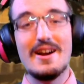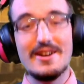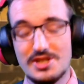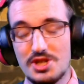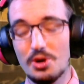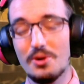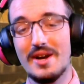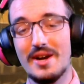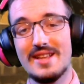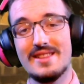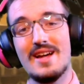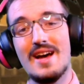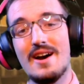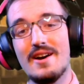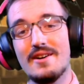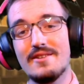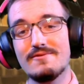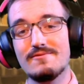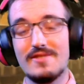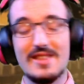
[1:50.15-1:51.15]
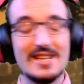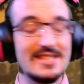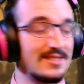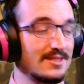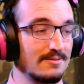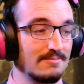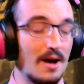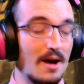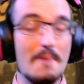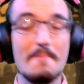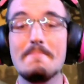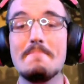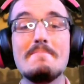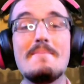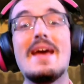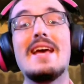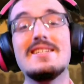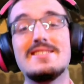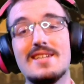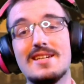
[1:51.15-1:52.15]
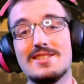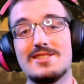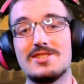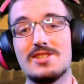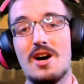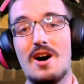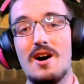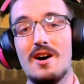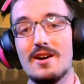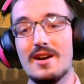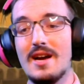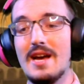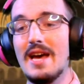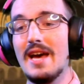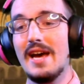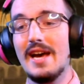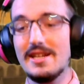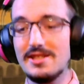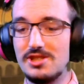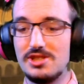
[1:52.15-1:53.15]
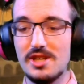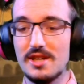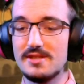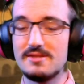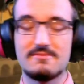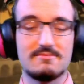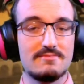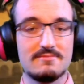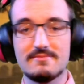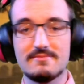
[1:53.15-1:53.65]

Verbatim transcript: doing this amazing song is just